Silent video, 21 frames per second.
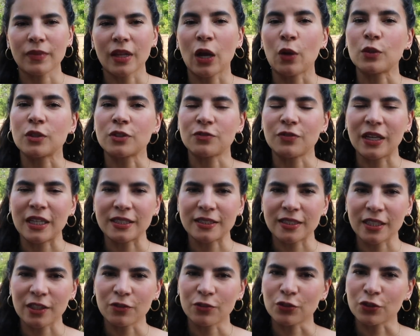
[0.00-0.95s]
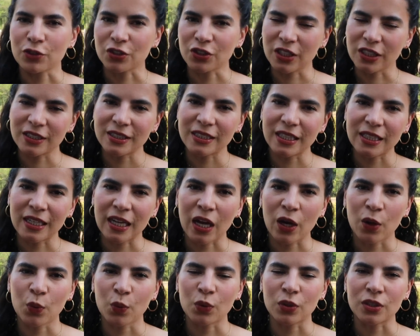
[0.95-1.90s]
I was fasting for 16
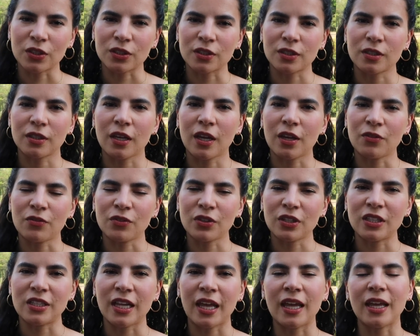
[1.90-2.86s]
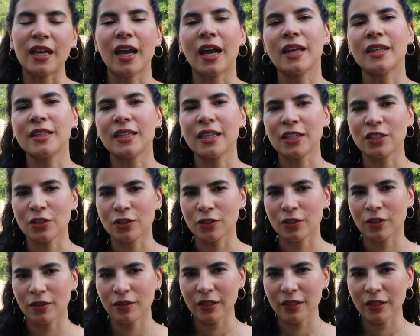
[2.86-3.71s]
hours every day and then